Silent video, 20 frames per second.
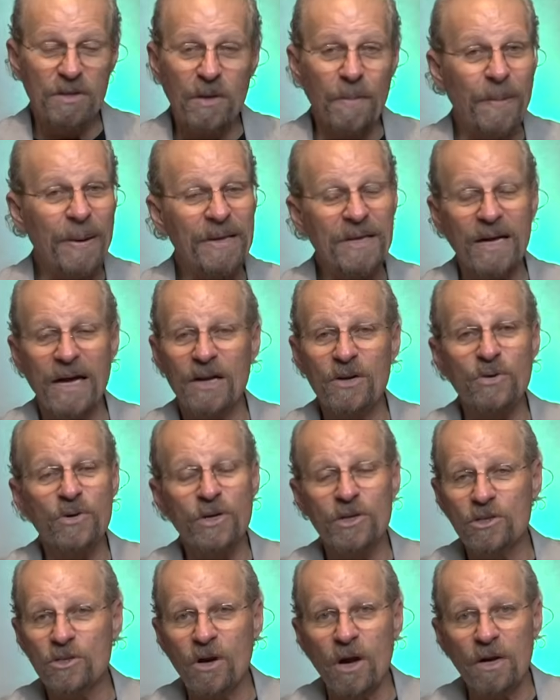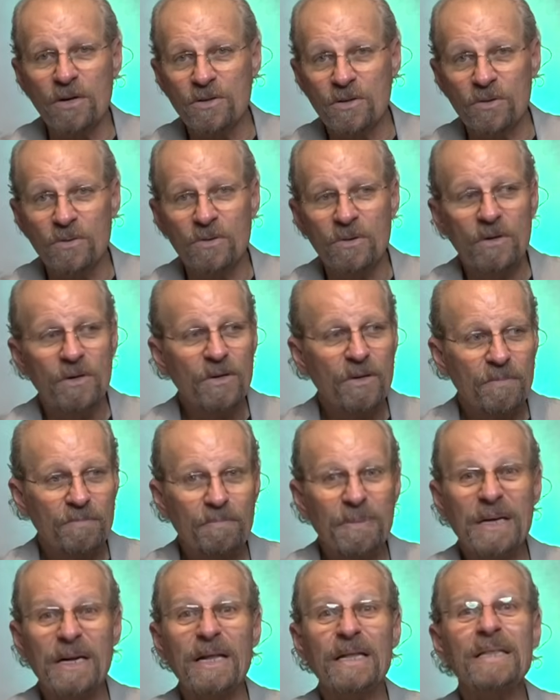depending on who you talk to,
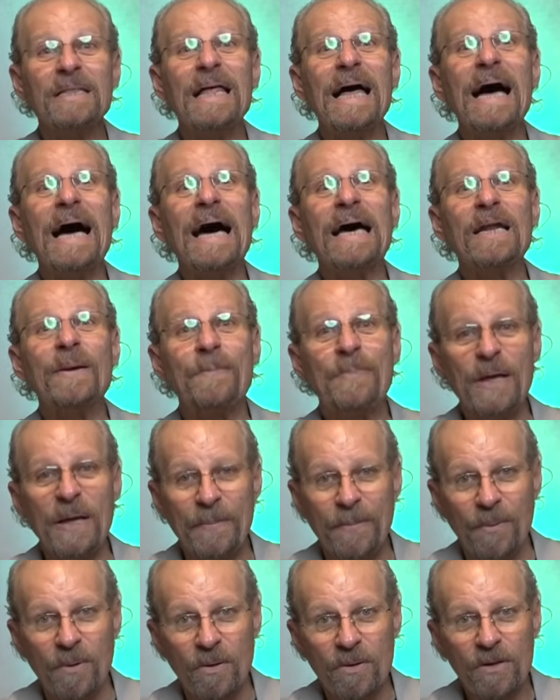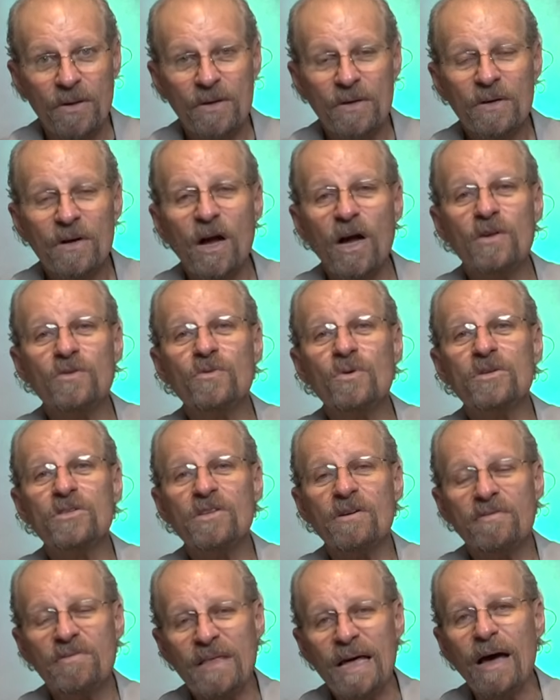but a lot of people, hundreds
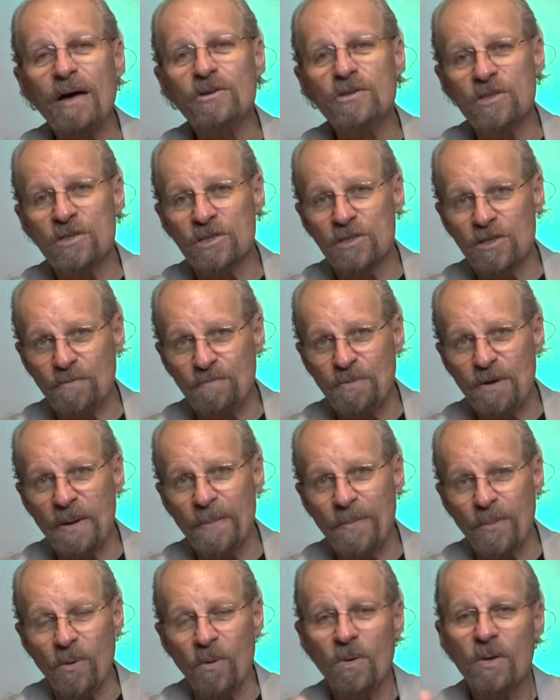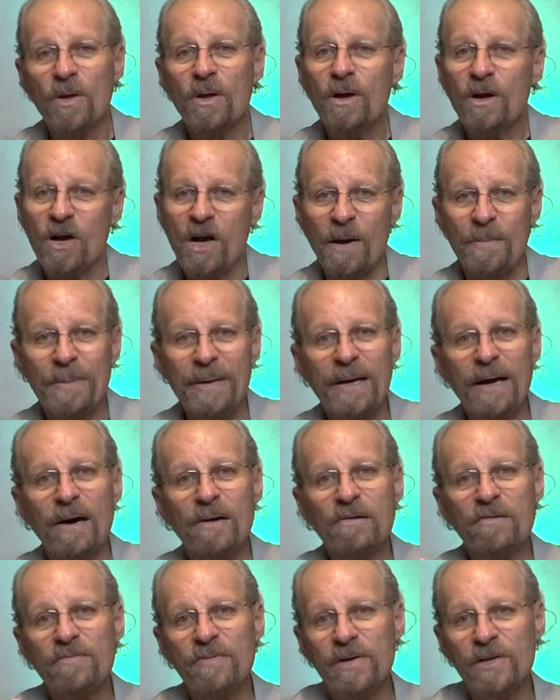of thousands of people coming
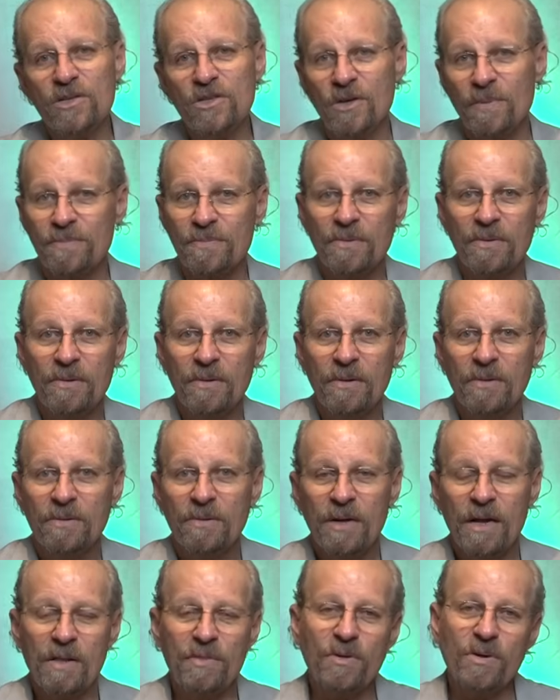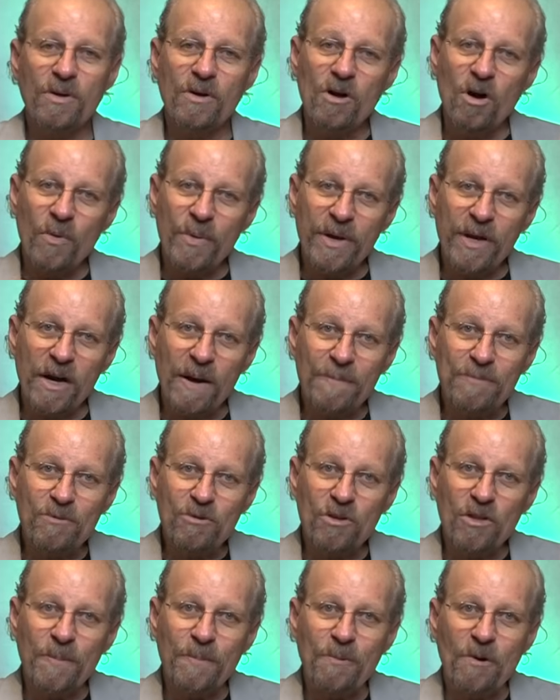out of Egypt, and they're going up
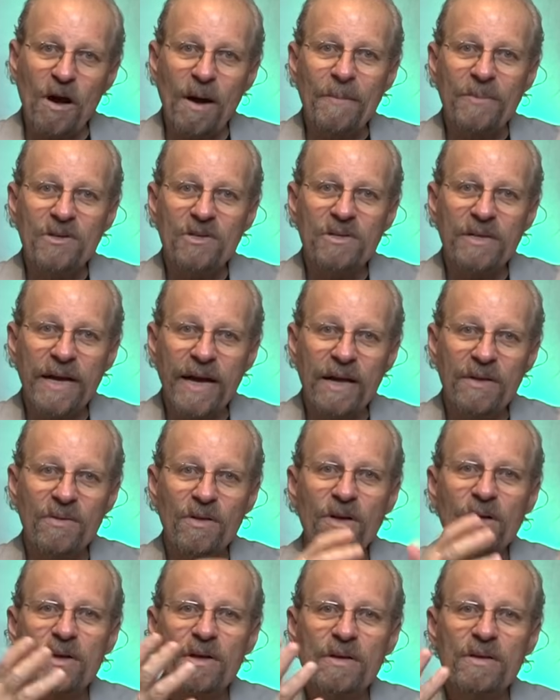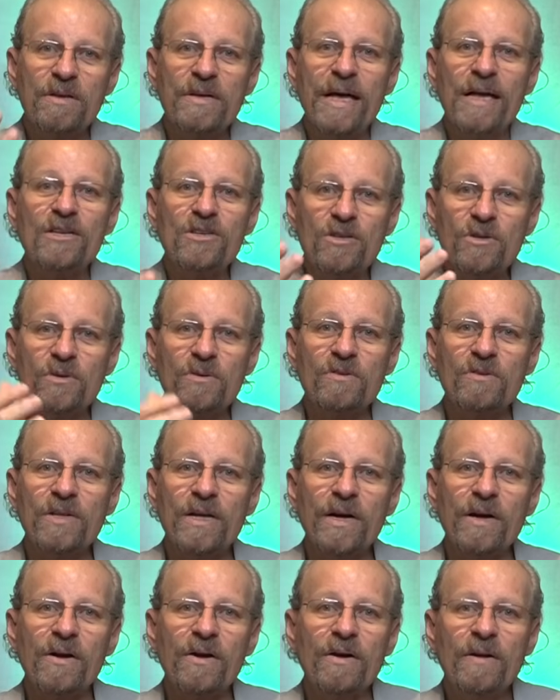to the promised land. Guess who's
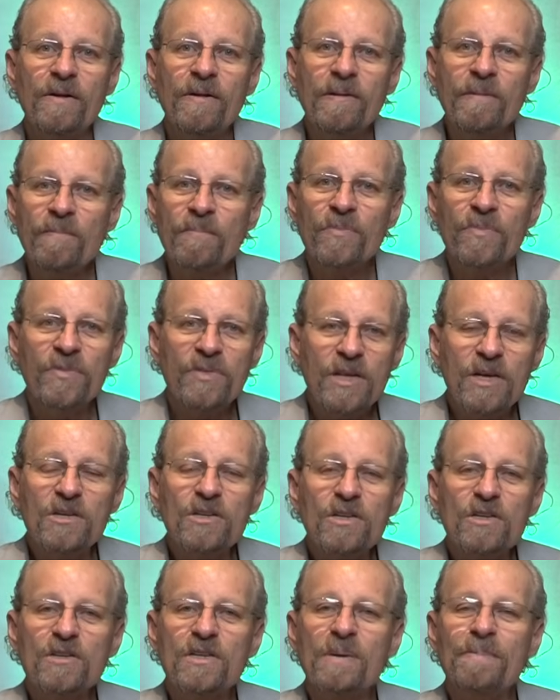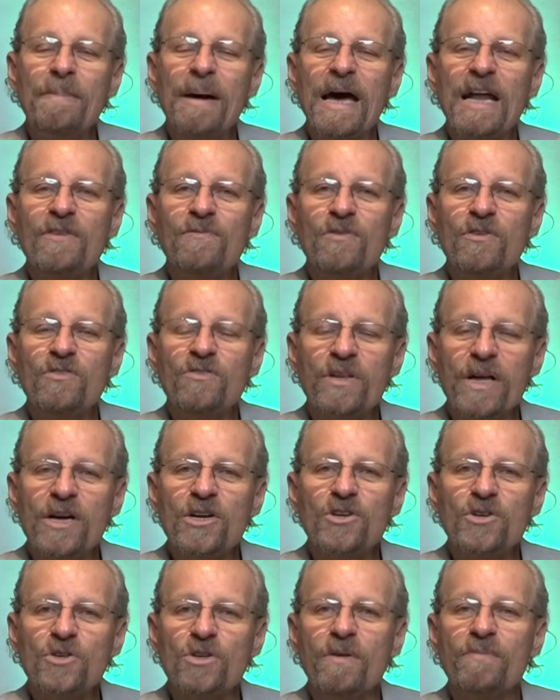there? This is the
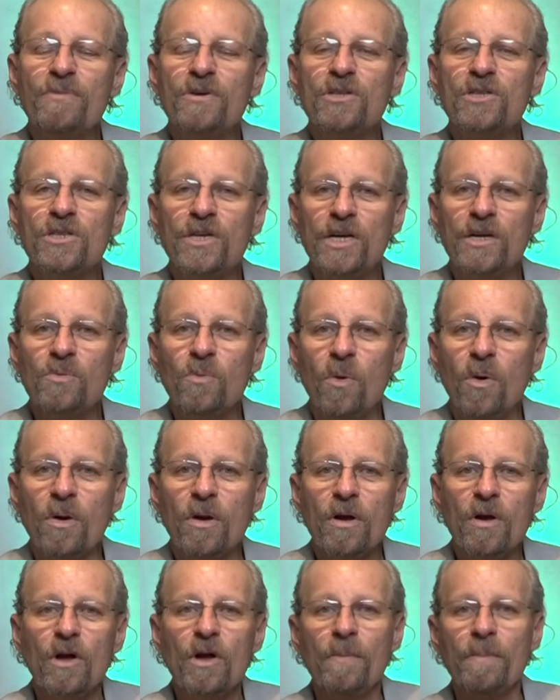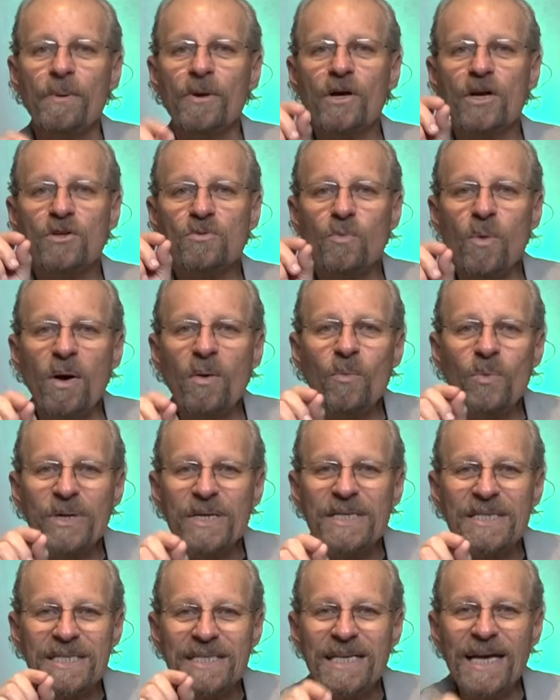manifestation of the seed war, because what we
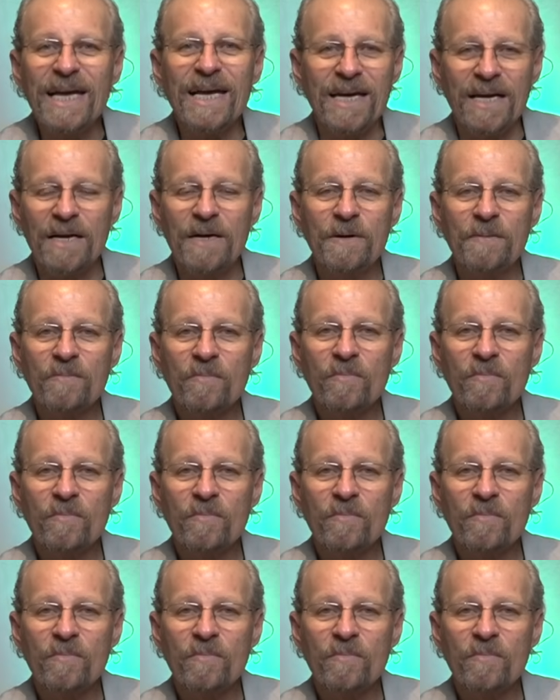see